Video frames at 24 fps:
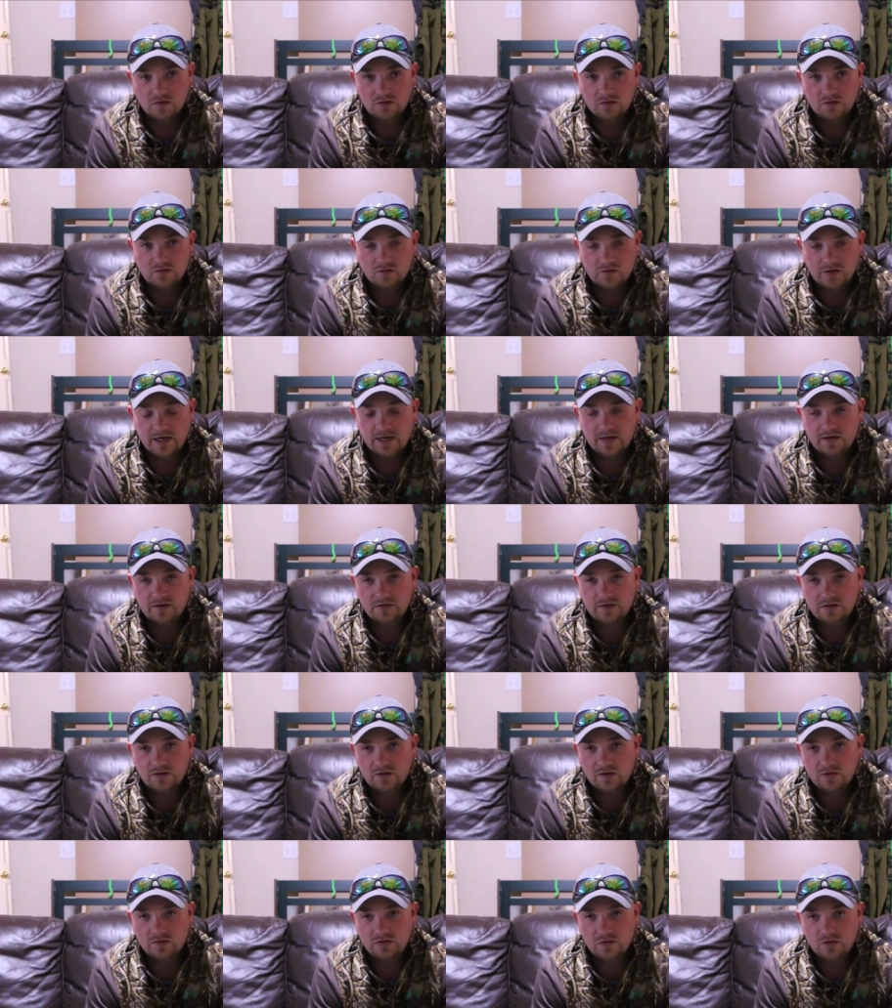granted,
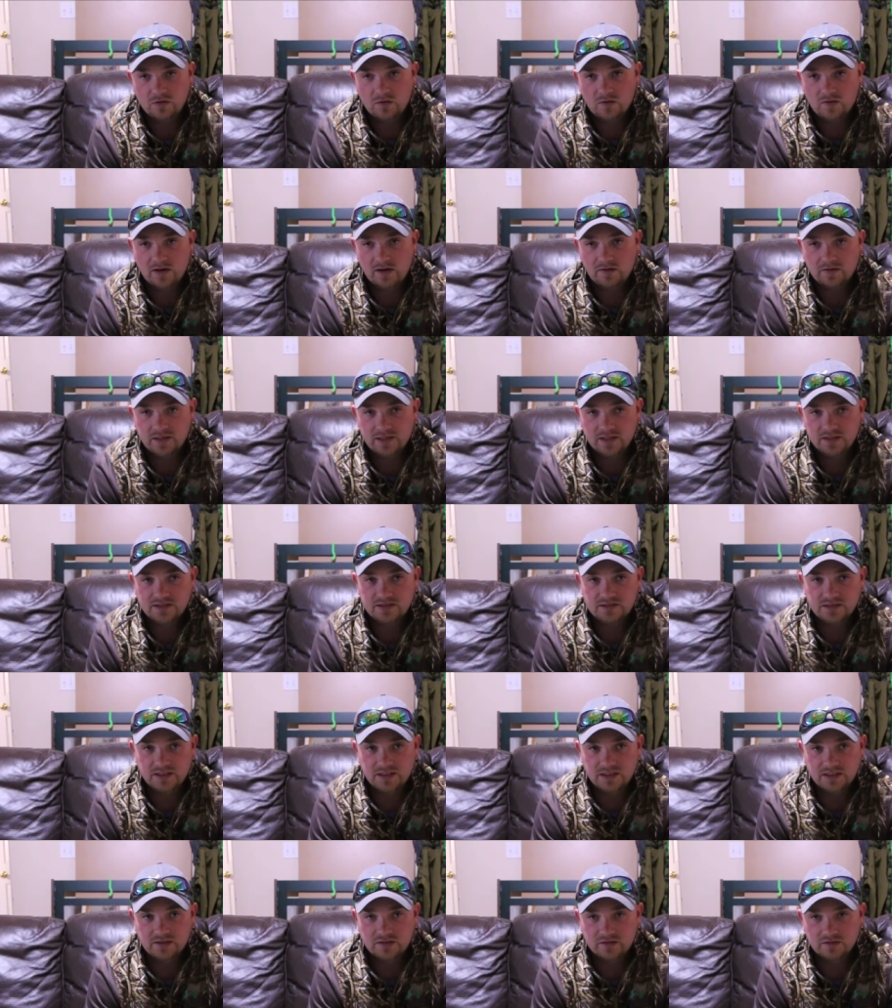don't go out and get
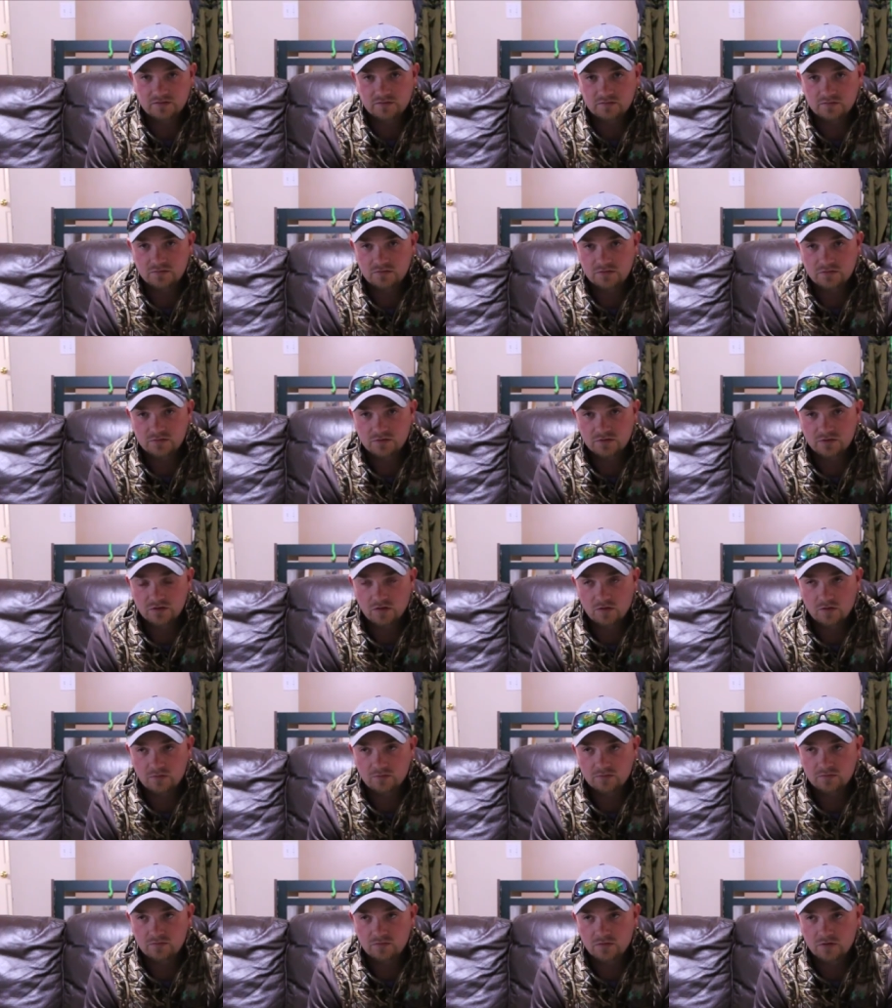sick, and don't